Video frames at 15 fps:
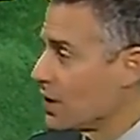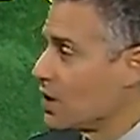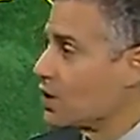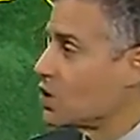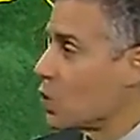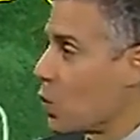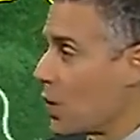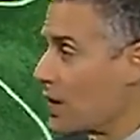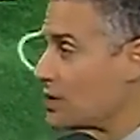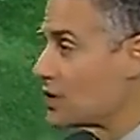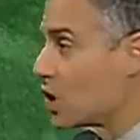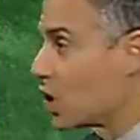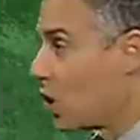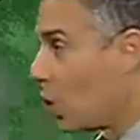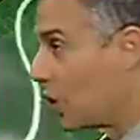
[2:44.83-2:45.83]
the winds
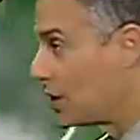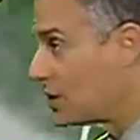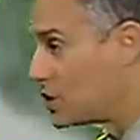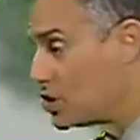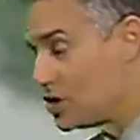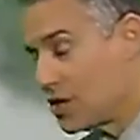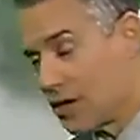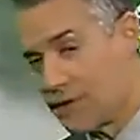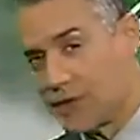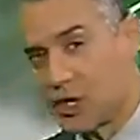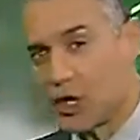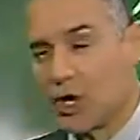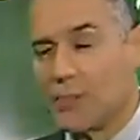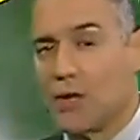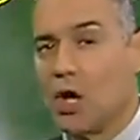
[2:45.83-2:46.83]
are going to shift.
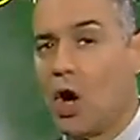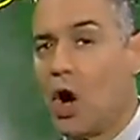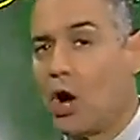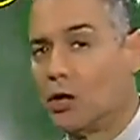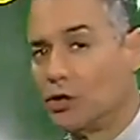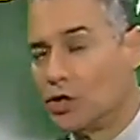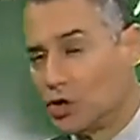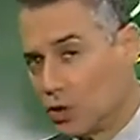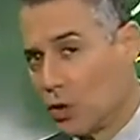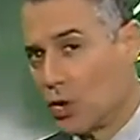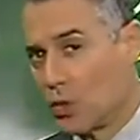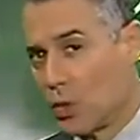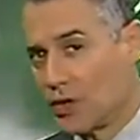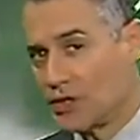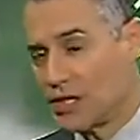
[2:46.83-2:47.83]
They're going to be
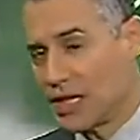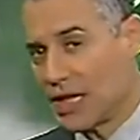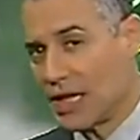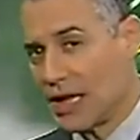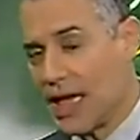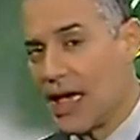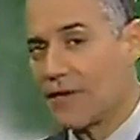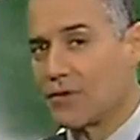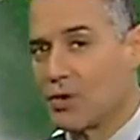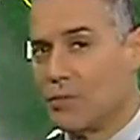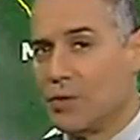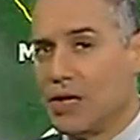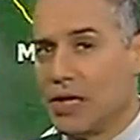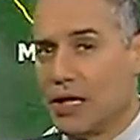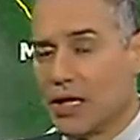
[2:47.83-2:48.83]
onshore once again after
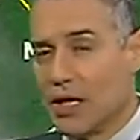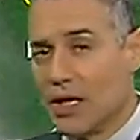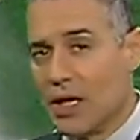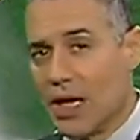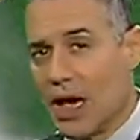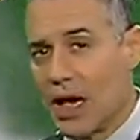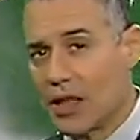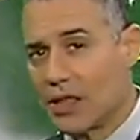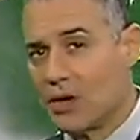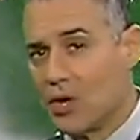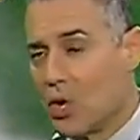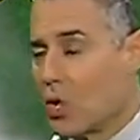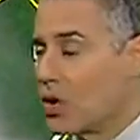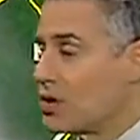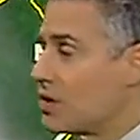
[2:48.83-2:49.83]
being out of the
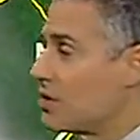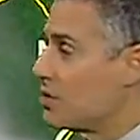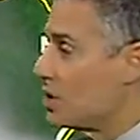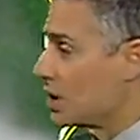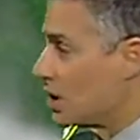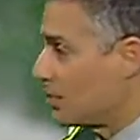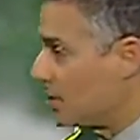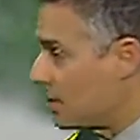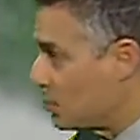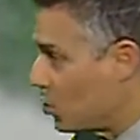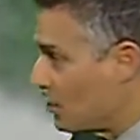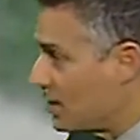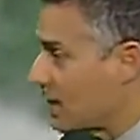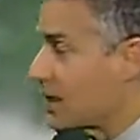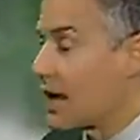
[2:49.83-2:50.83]
north, they're going to be
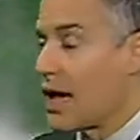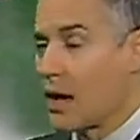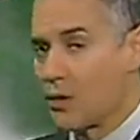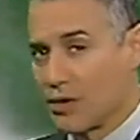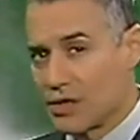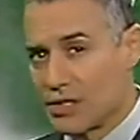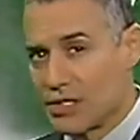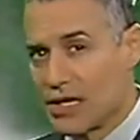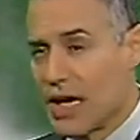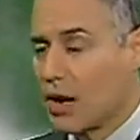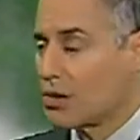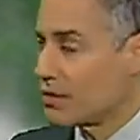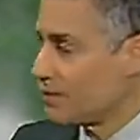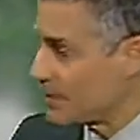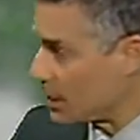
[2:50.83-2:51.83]
moving out of the
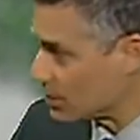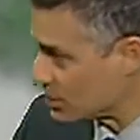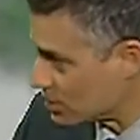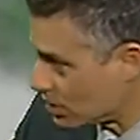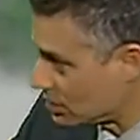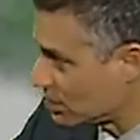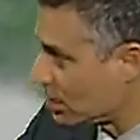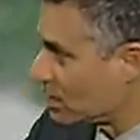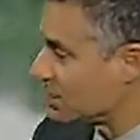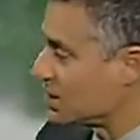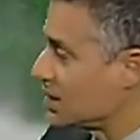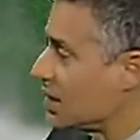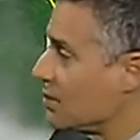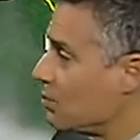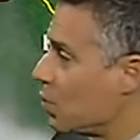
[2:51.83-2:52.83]
south. That'll start
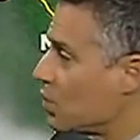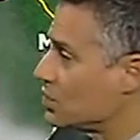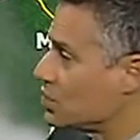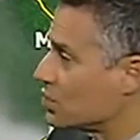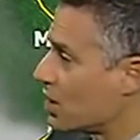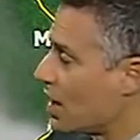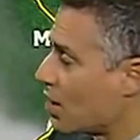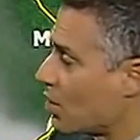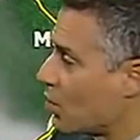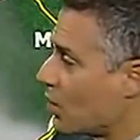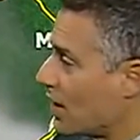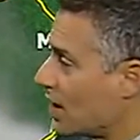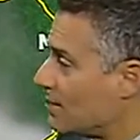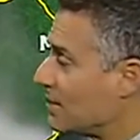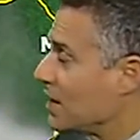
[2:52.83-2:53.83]
tossing that moisture our
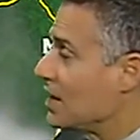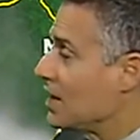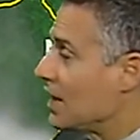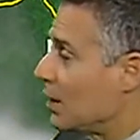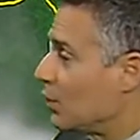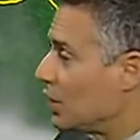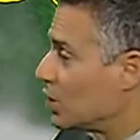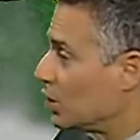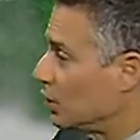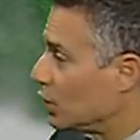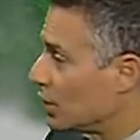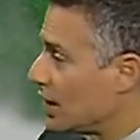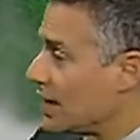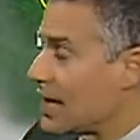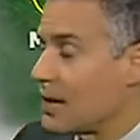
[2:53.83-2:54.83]
way, and we could
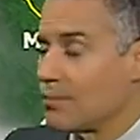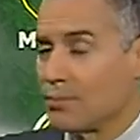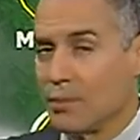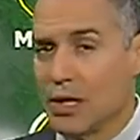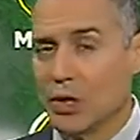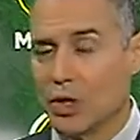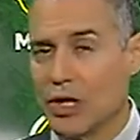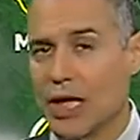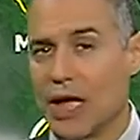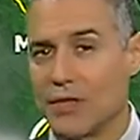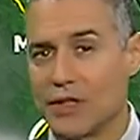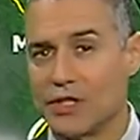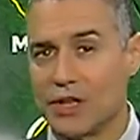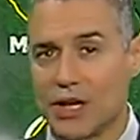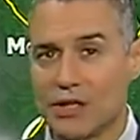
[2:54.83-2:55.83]
looking at be looking
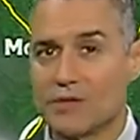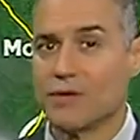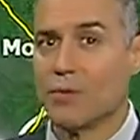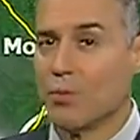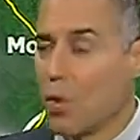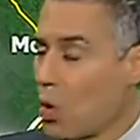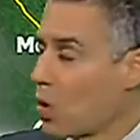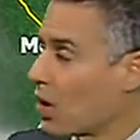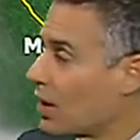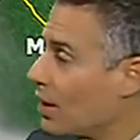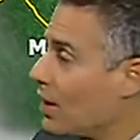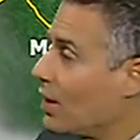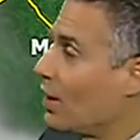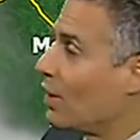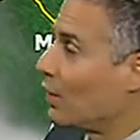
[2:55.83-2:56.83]
at the chance for
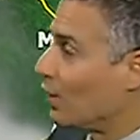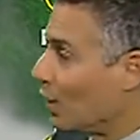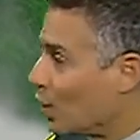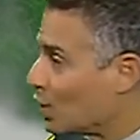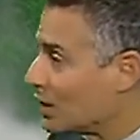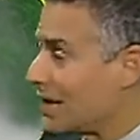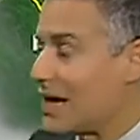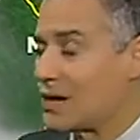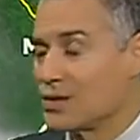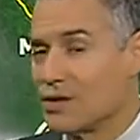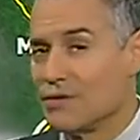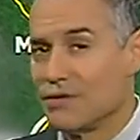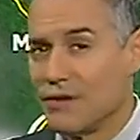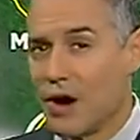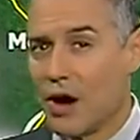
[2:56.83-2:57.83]
more low clouds
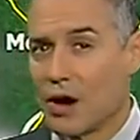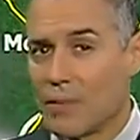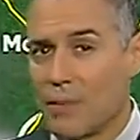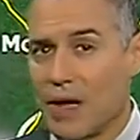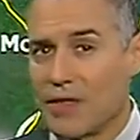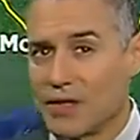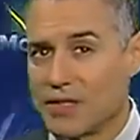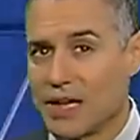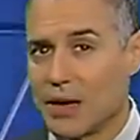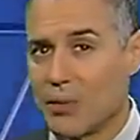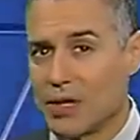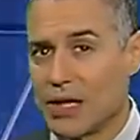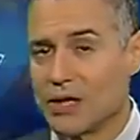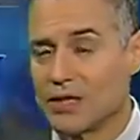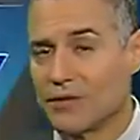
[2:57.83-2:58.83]
and fog by the time
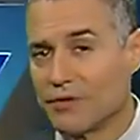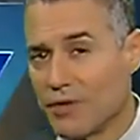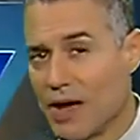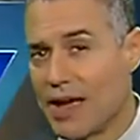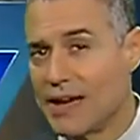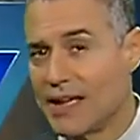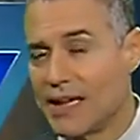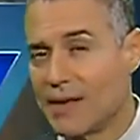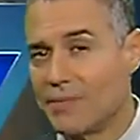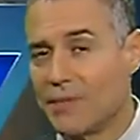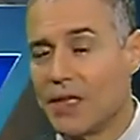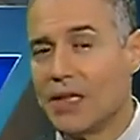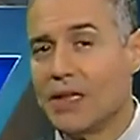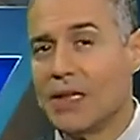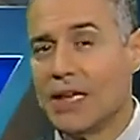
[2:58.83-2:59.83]
we get into Friday
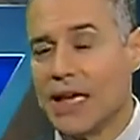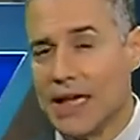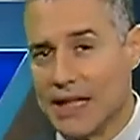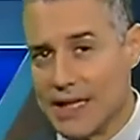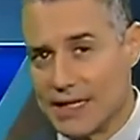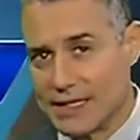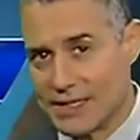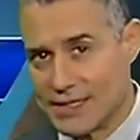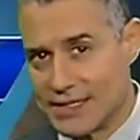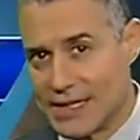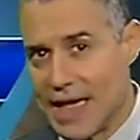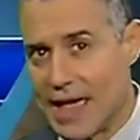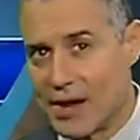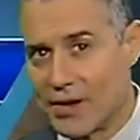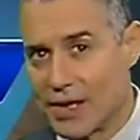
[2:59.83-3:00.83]
heading into
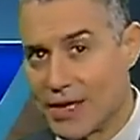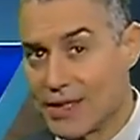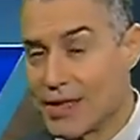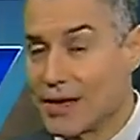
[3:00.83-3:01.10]
Saturday and then